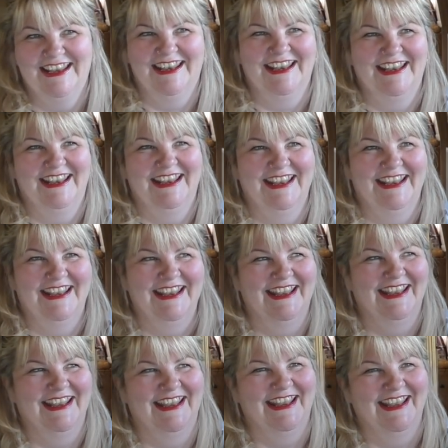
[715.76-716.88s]

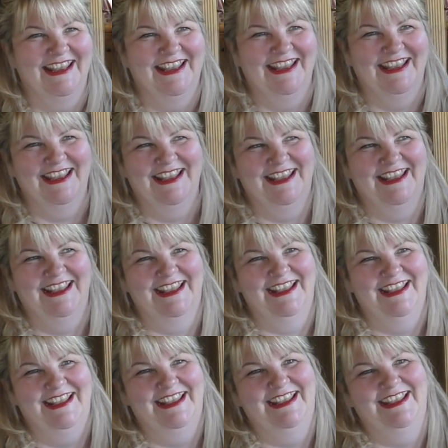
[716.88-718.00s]

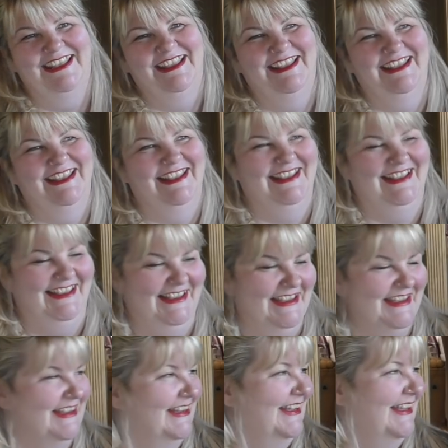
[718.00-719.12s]

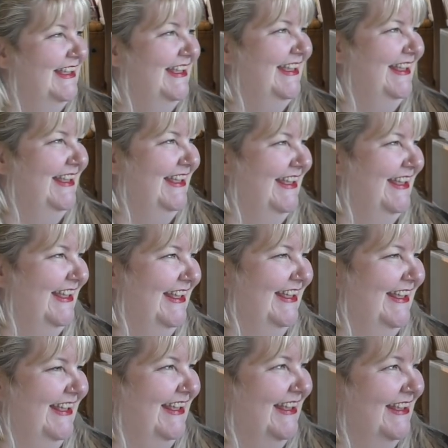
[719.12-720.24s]

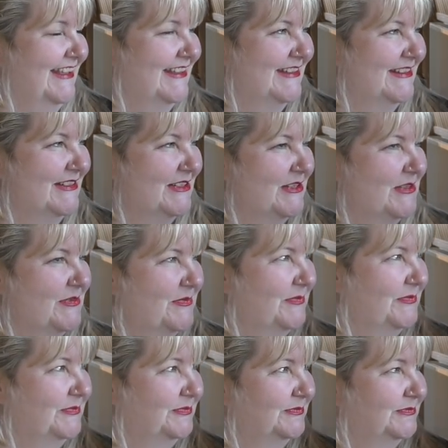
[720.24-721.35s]

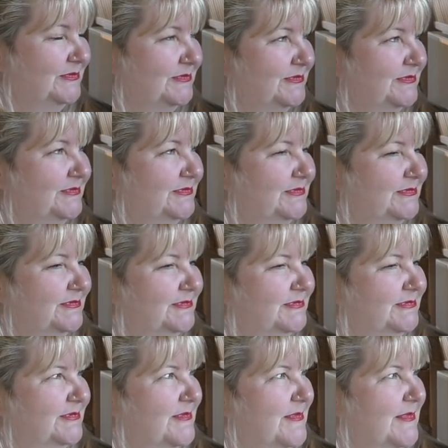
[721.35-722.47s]

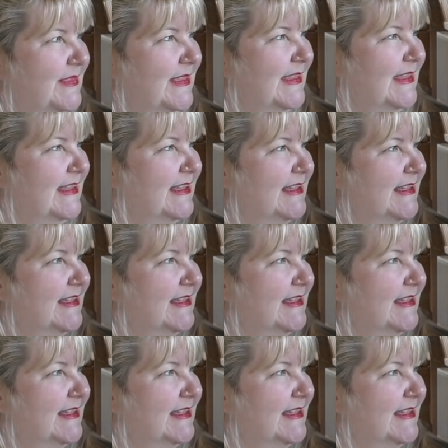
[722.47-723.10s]
(not speaking)